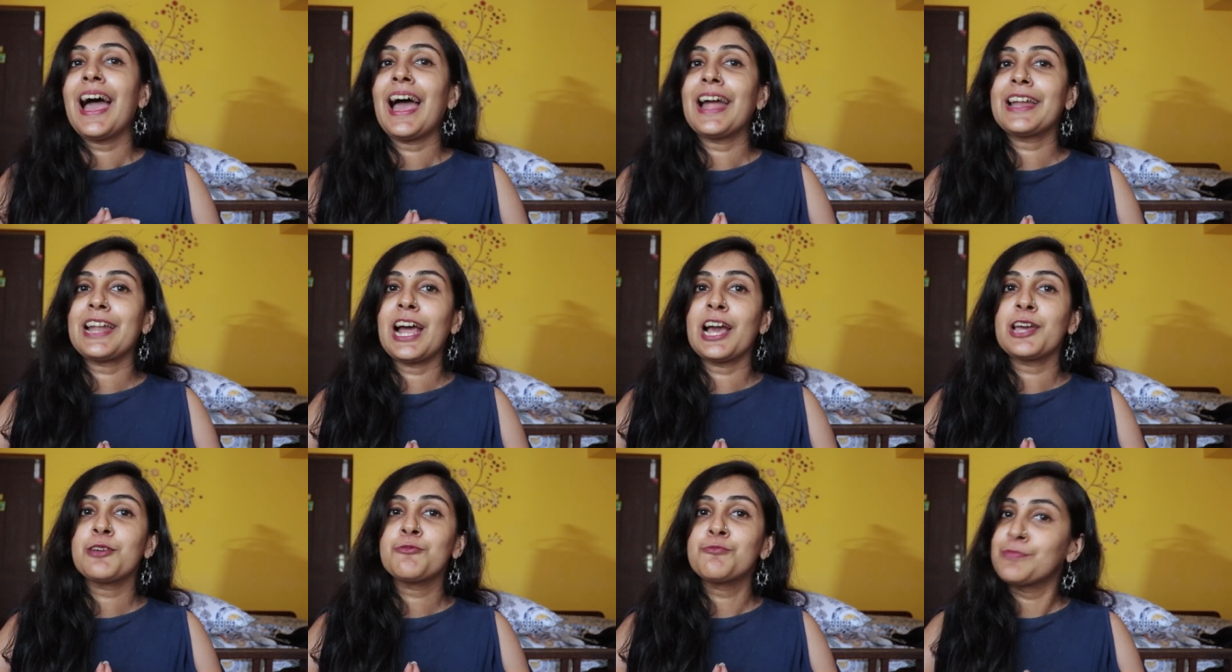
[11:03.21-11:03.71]

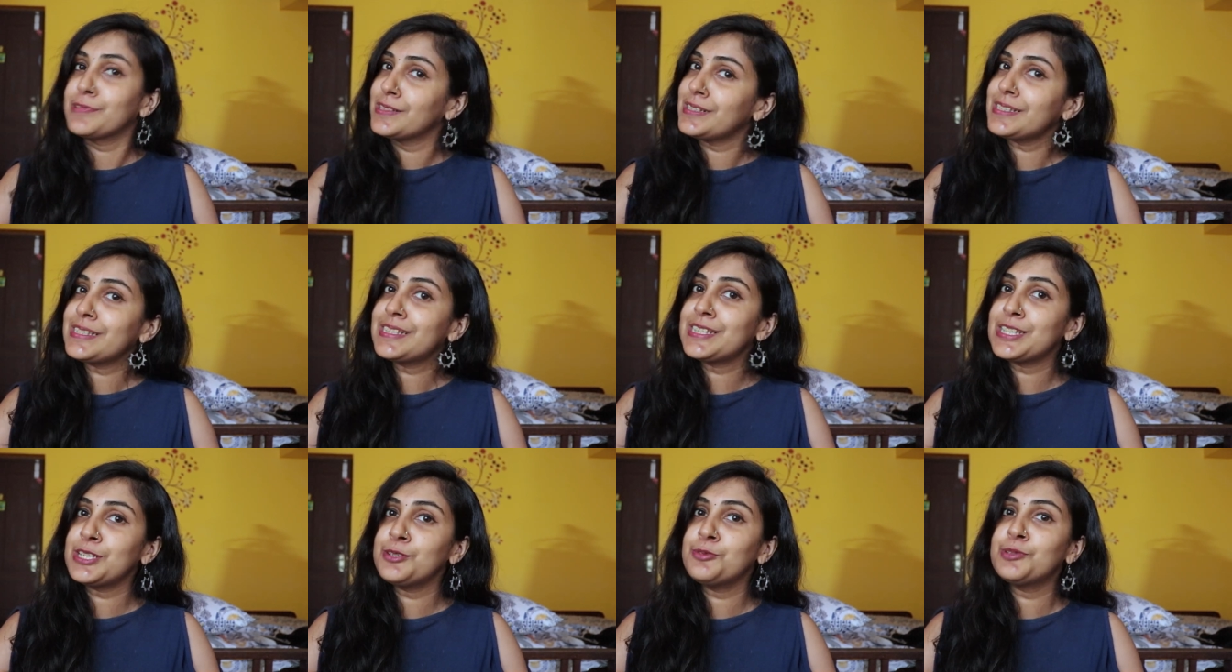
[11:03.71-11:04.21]
And I
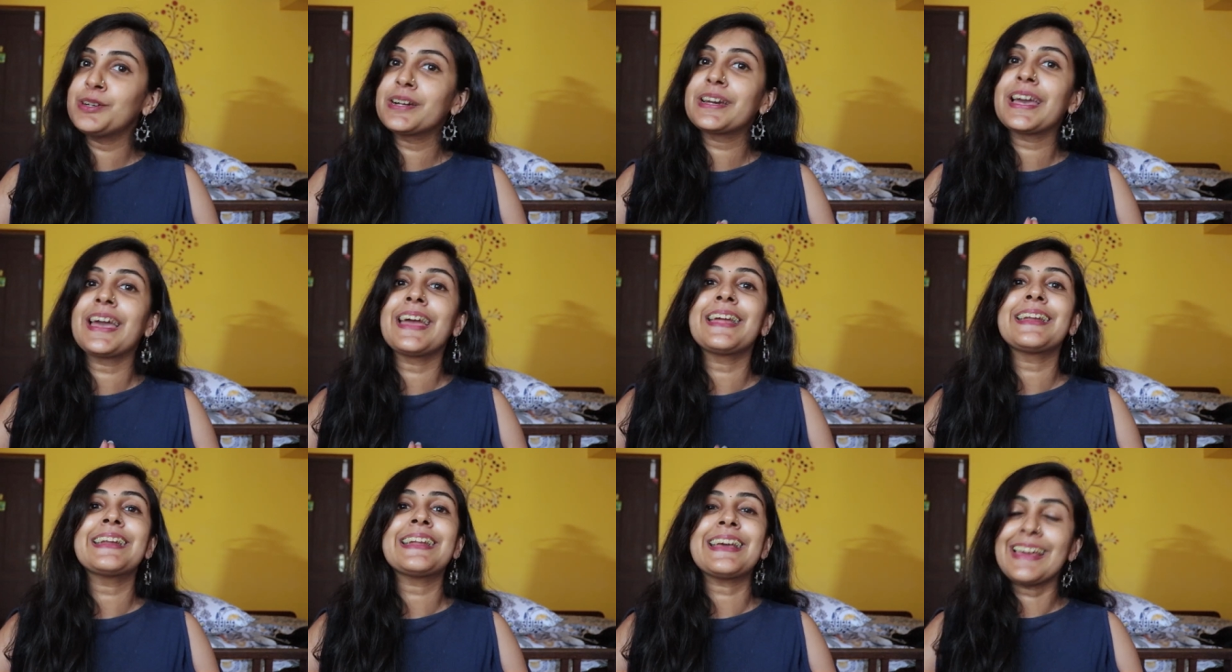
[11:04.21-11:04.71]
will see you
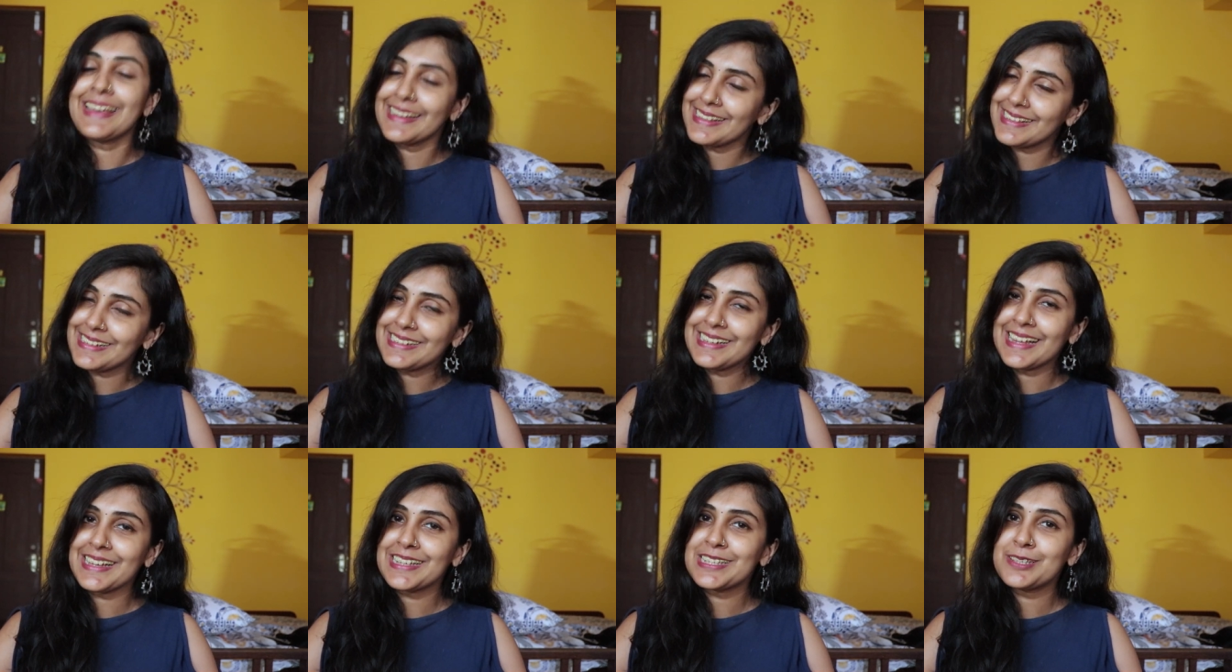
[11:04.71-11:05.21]
again
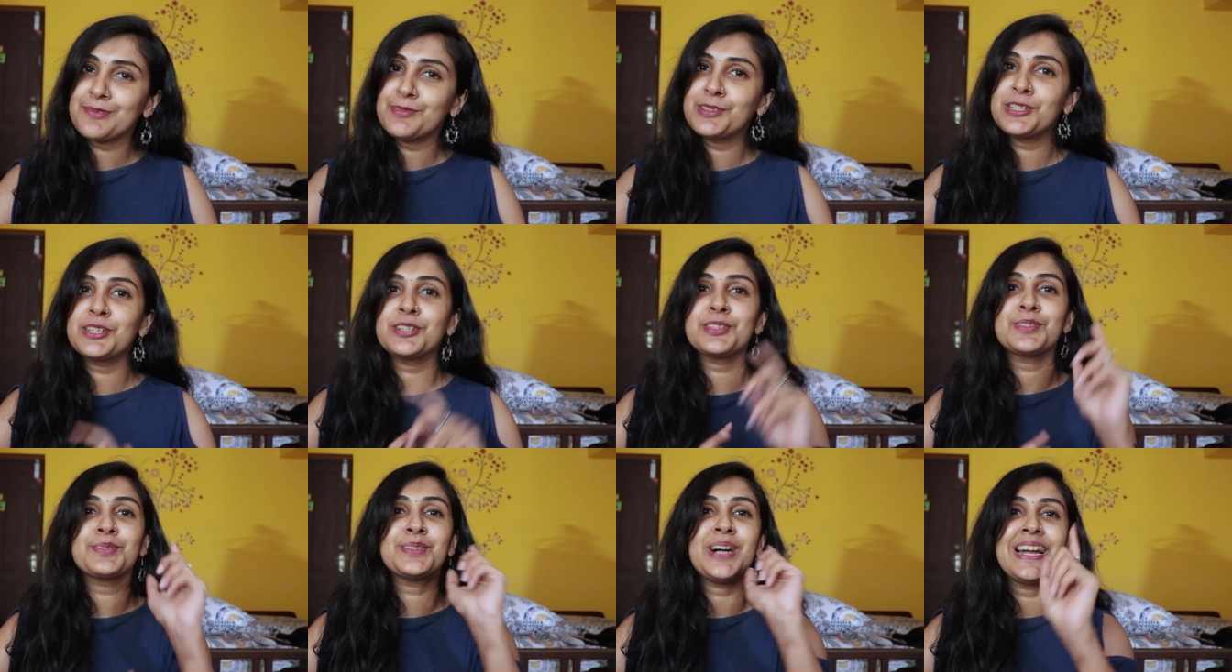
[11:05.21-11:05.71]
in the next
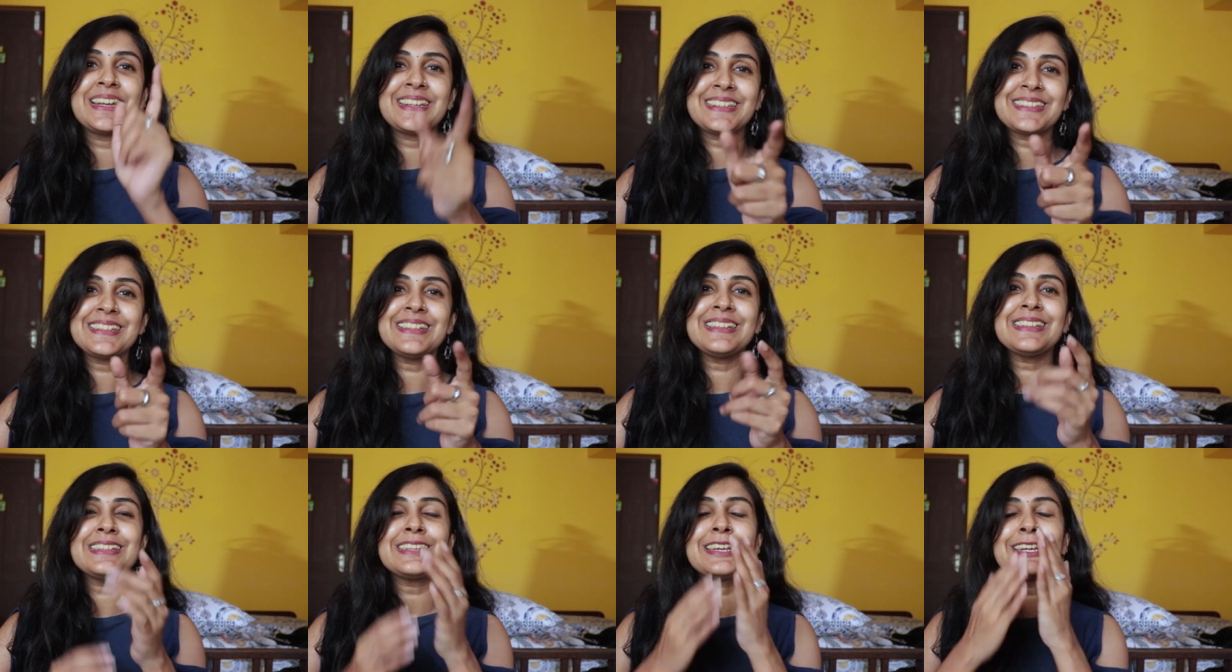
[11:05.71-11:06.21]
video. So,
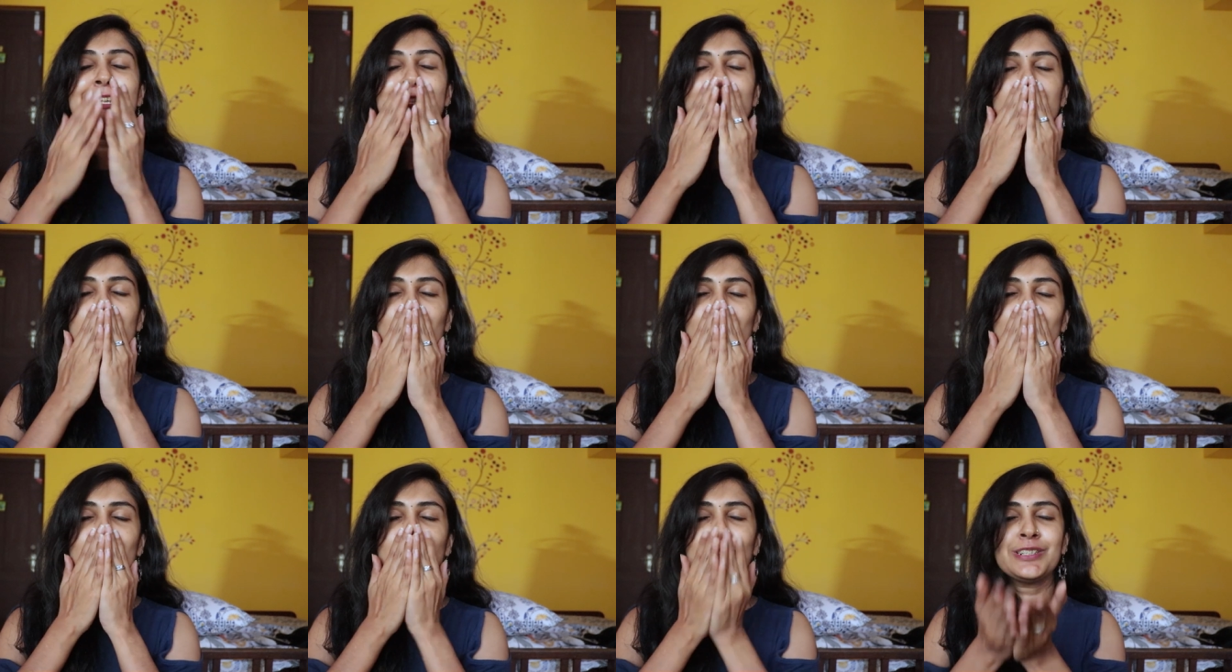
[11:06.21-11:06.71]
until
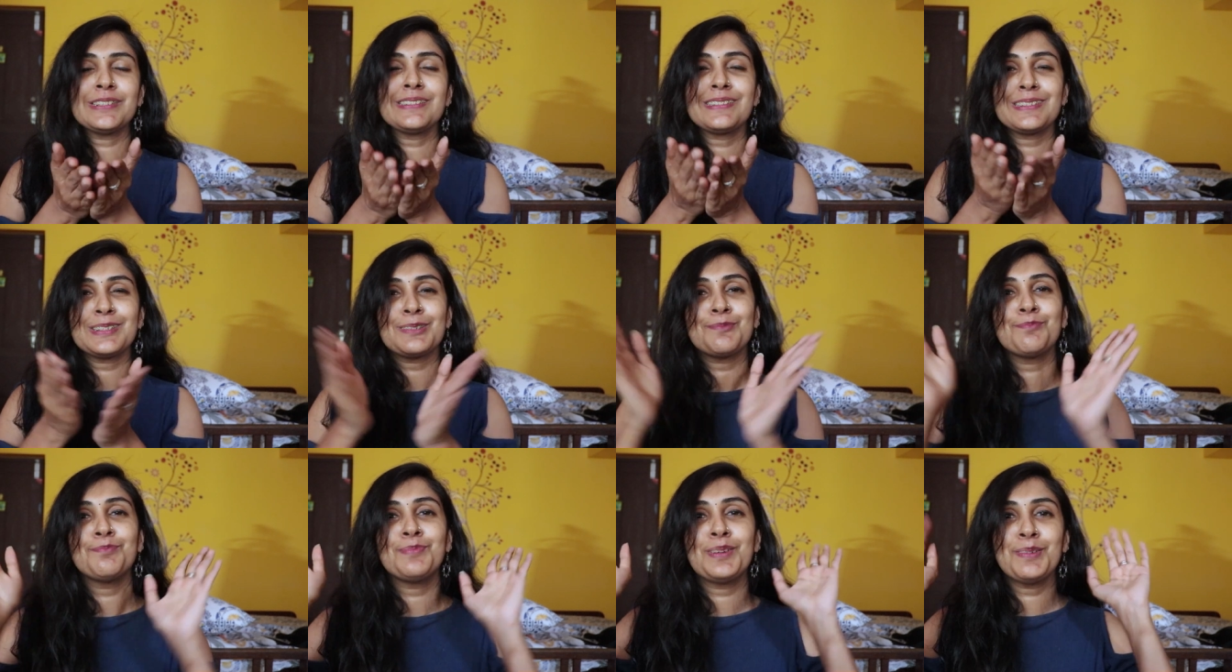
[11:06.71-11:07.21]
then,
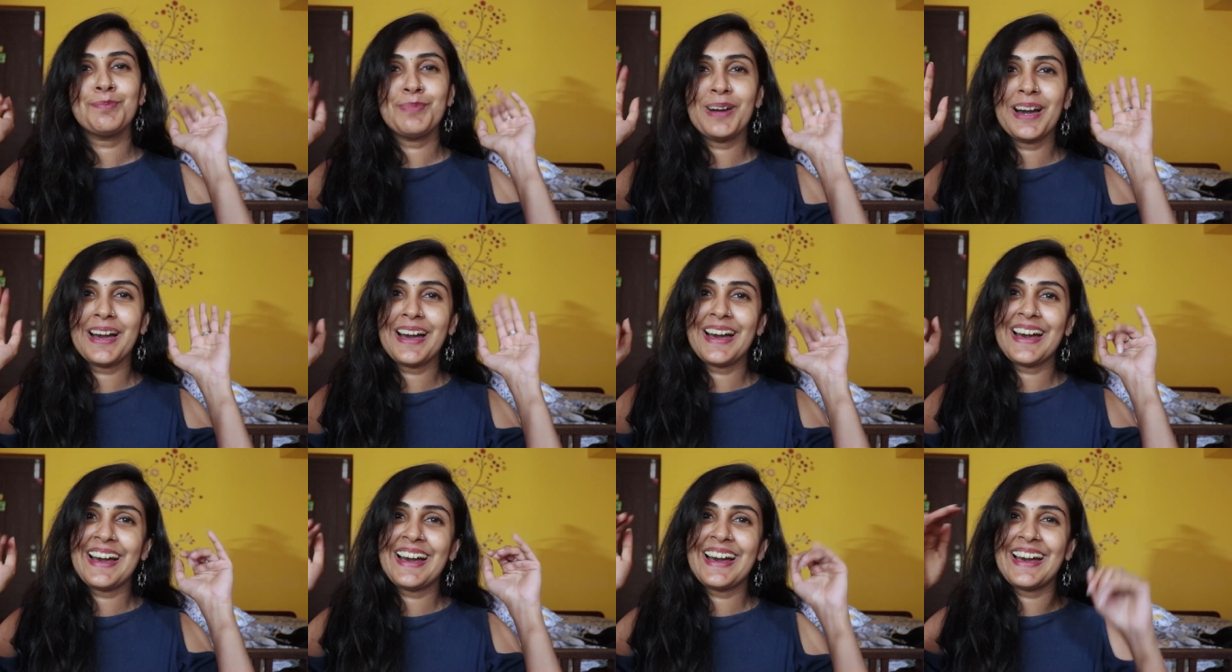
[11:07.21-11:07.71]
bye
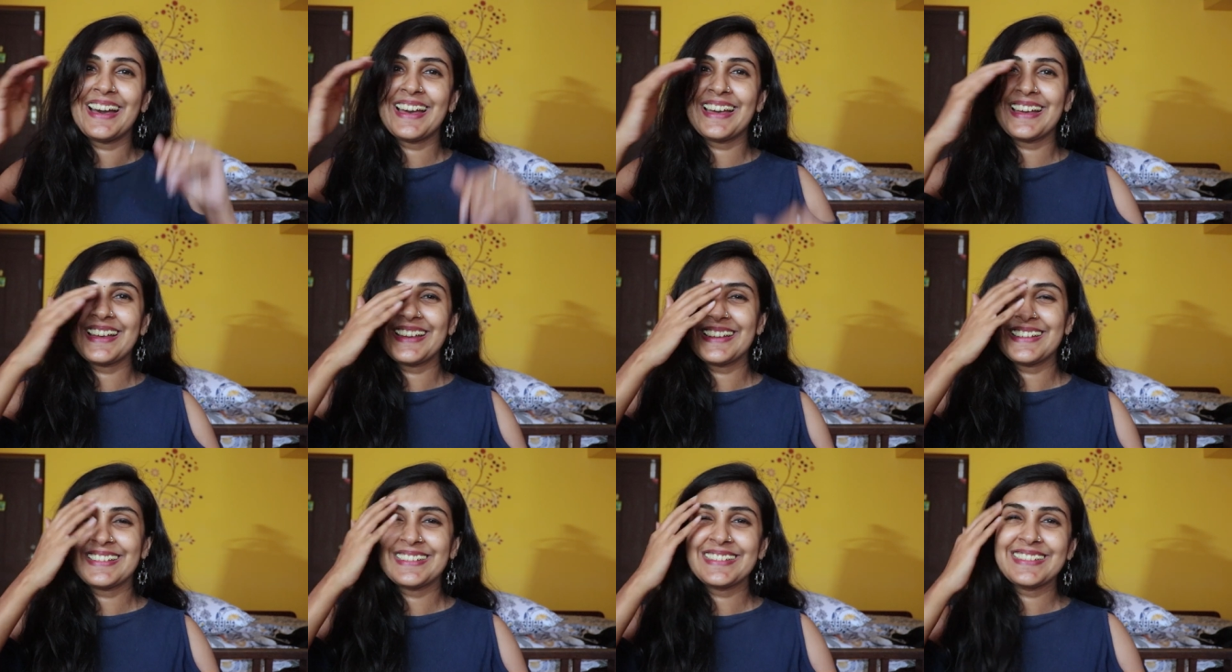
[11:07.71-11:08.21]

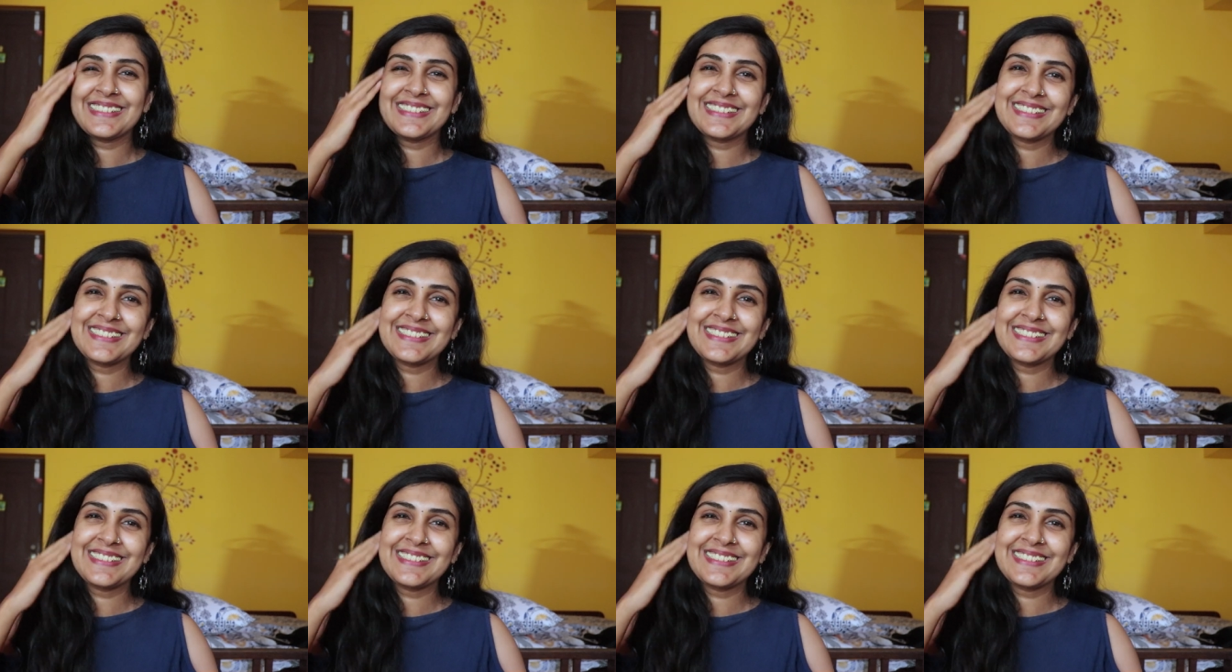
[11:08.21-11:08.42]
bye.